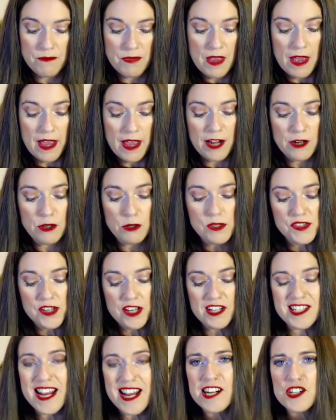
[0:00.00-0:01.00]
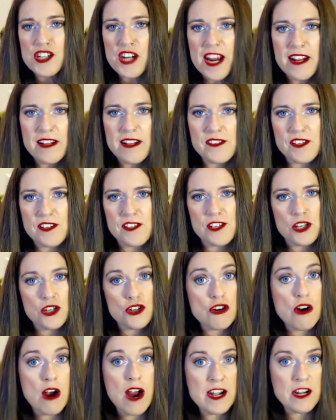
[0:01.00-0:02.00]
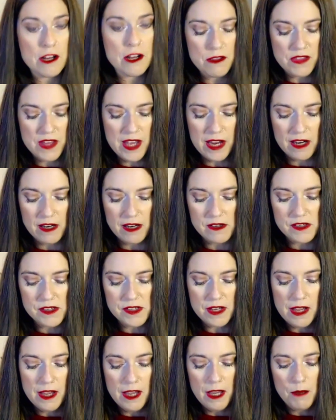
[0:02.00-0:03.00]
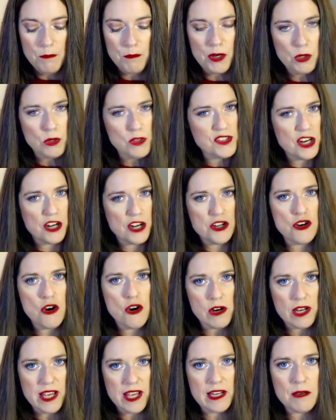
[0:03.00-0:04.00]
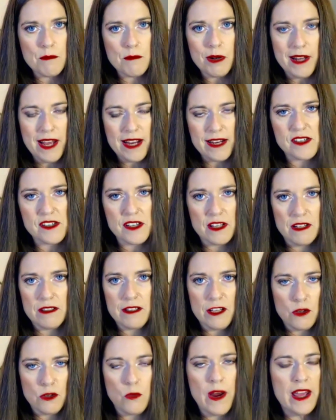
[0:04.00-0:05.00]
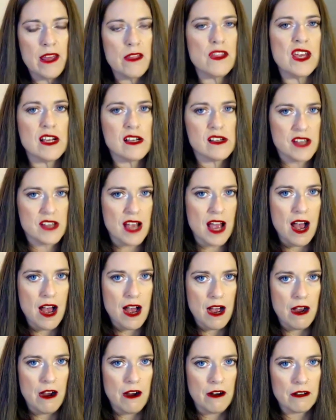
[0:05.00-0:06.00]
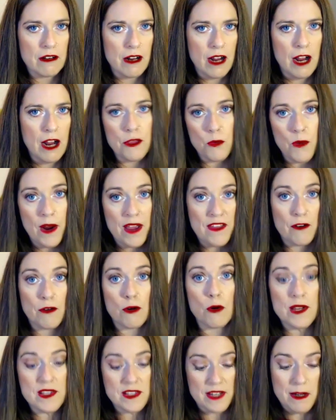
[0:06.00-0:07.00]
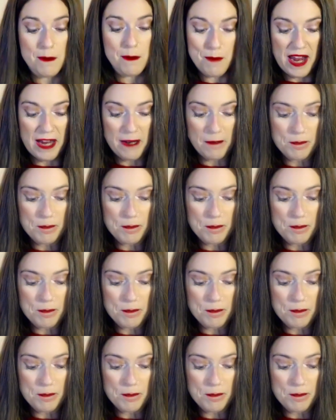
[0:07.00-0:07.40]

And also to take chances, to try new things, but also not get complacent that the way things are the way they're always going to be.